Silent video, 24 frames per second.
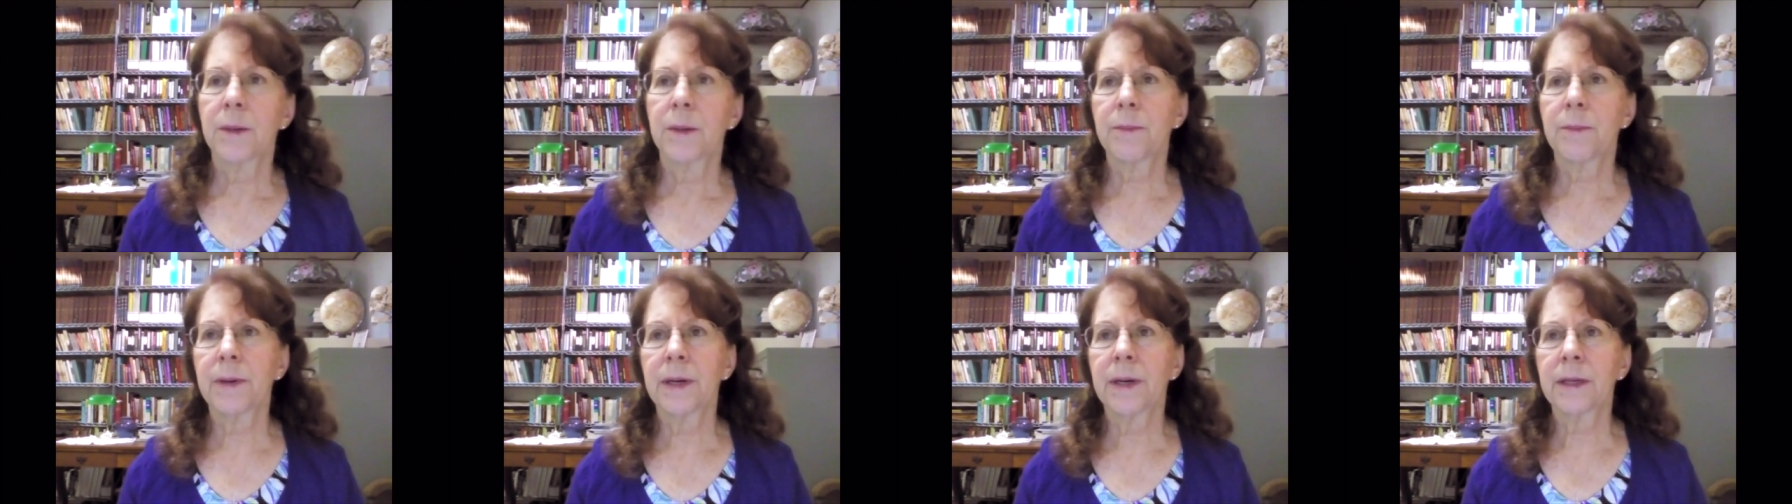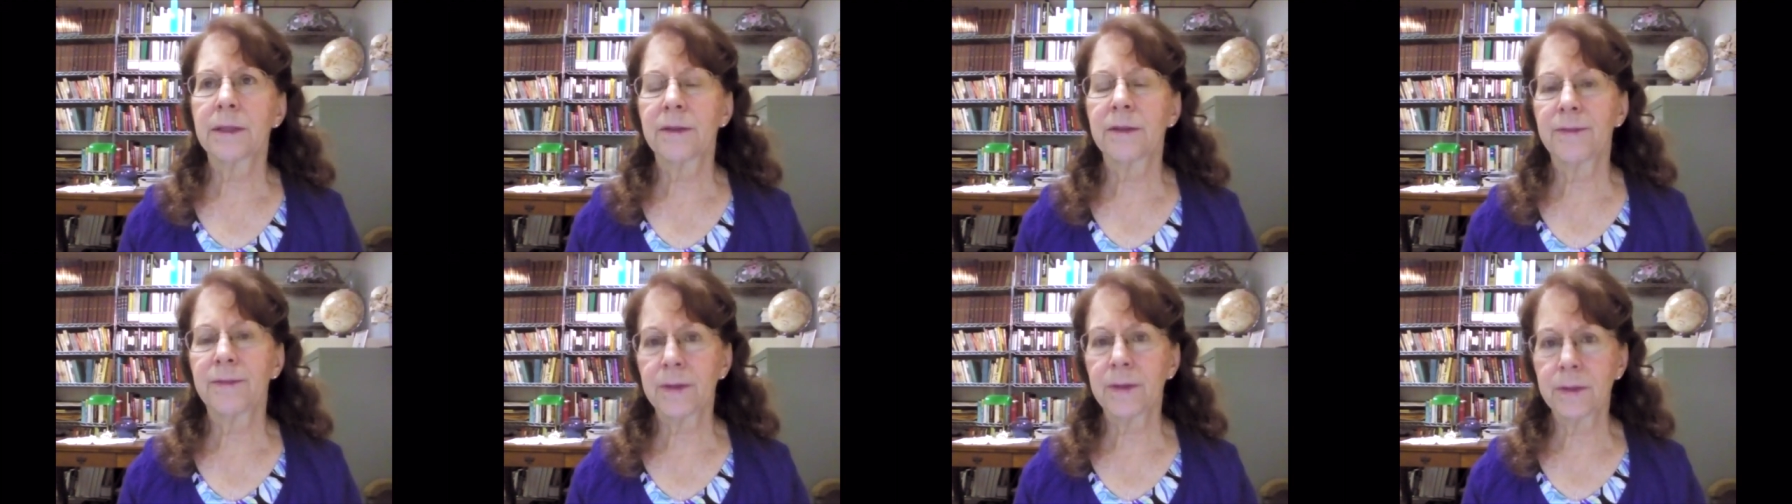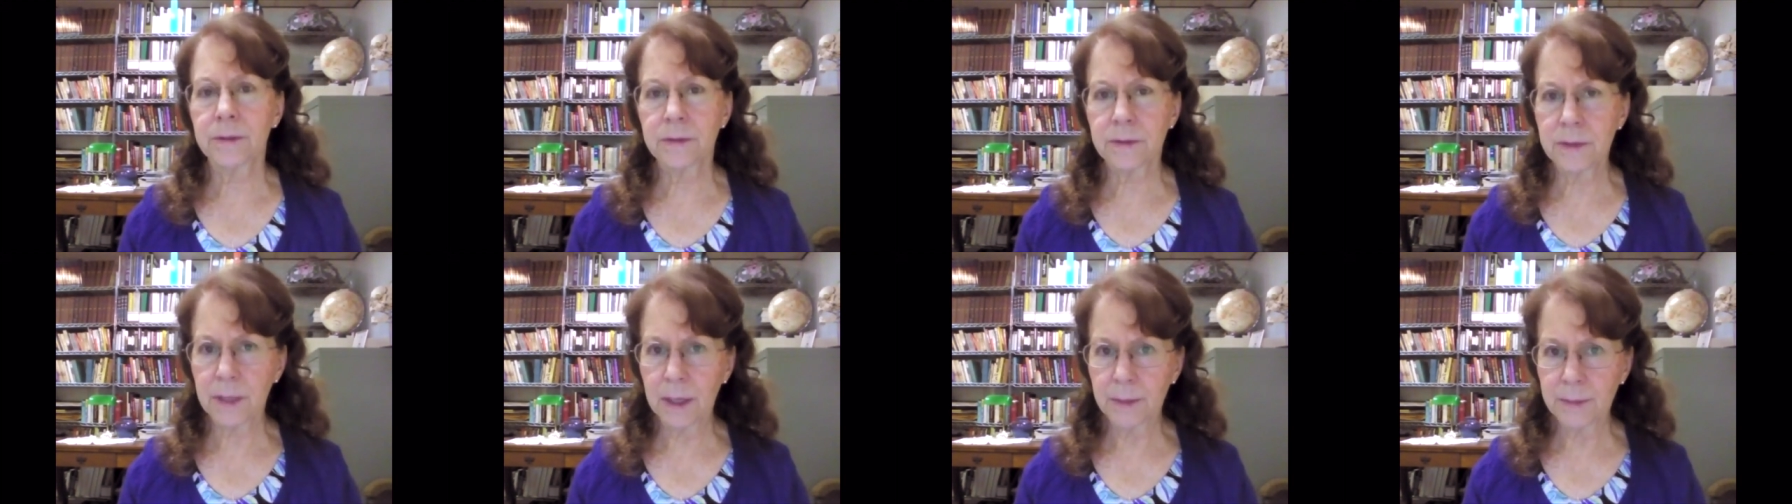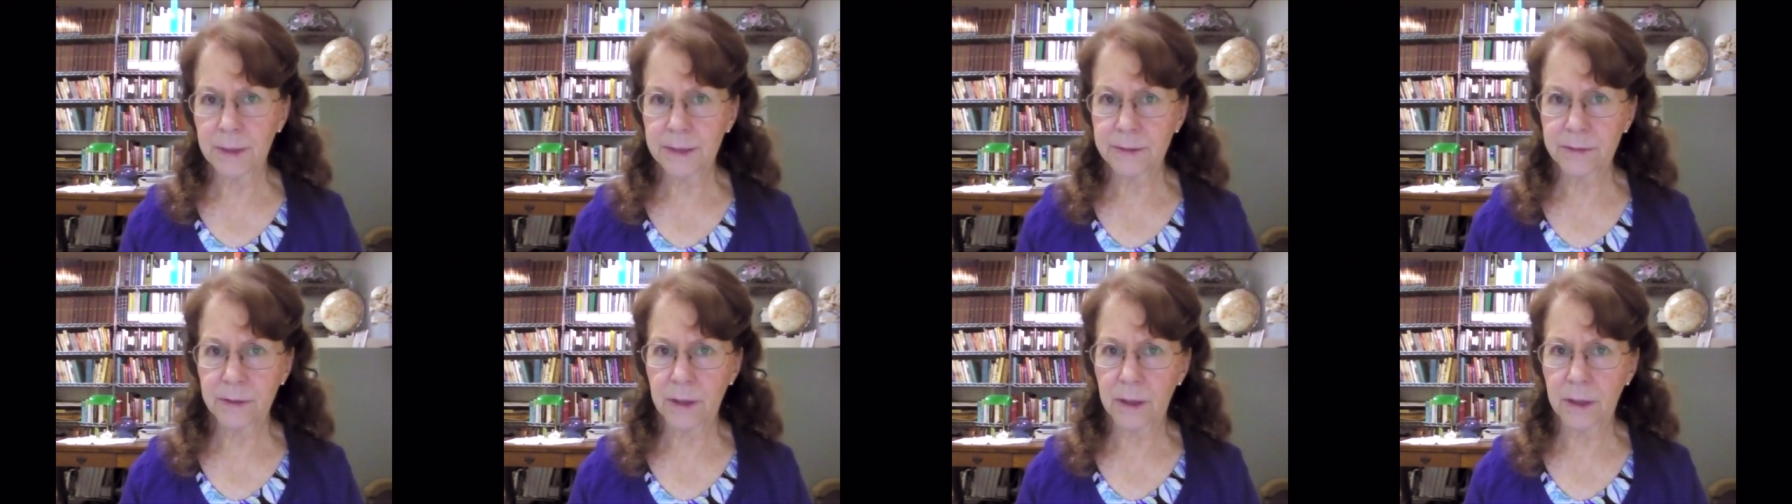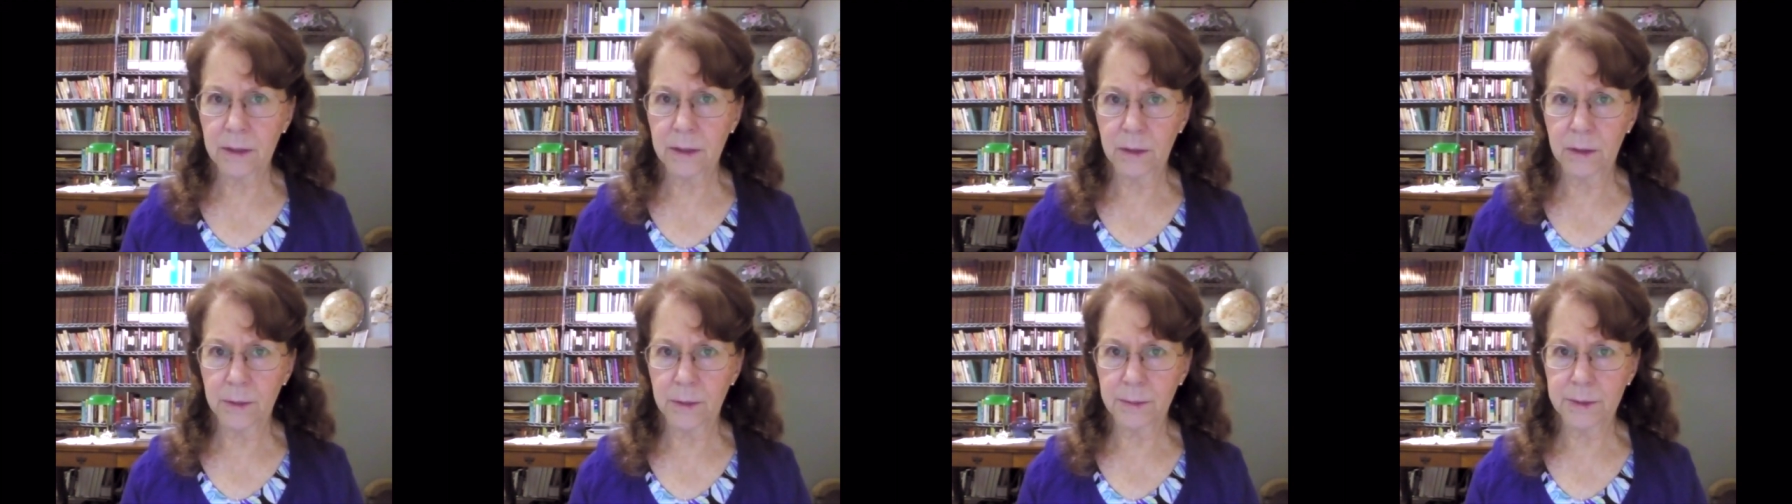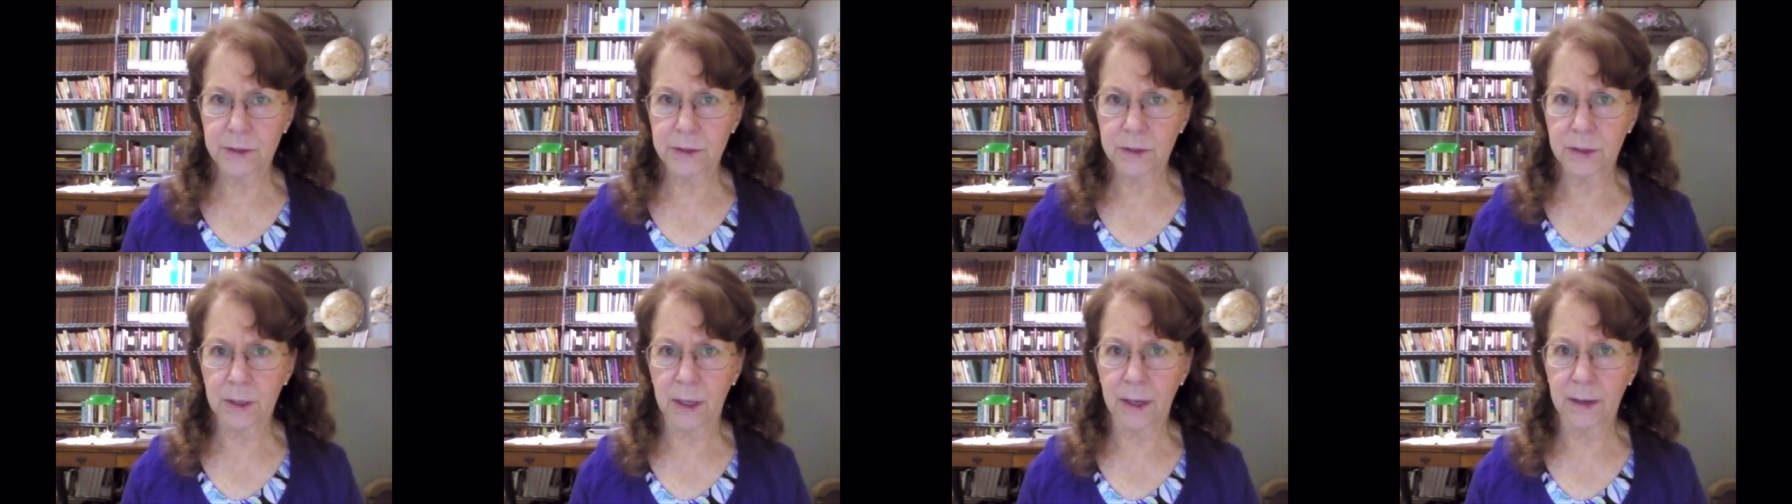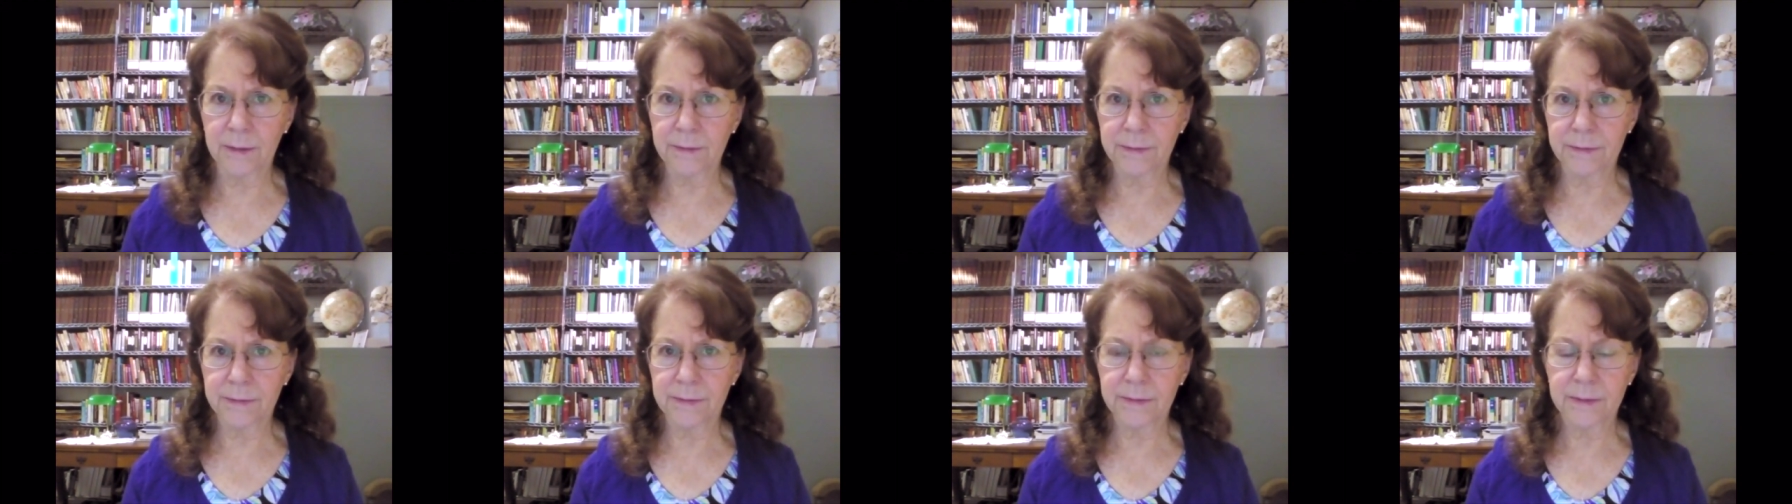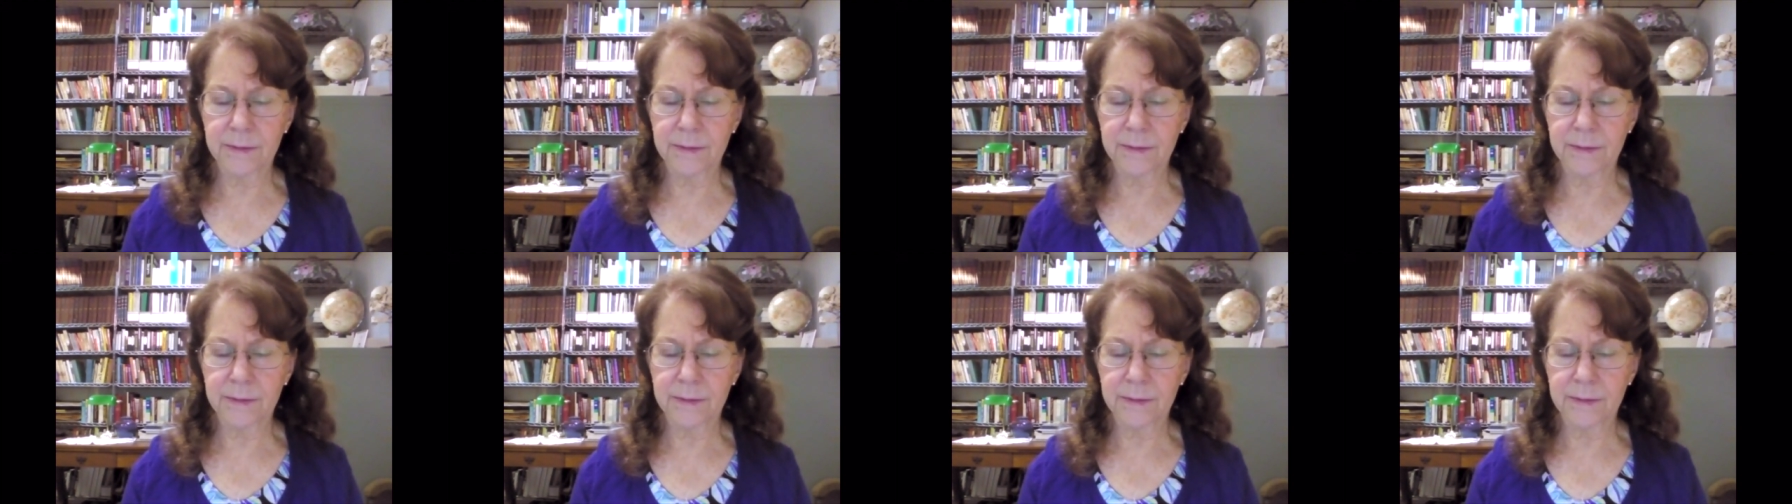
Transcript: But the first time I saw Gorbachev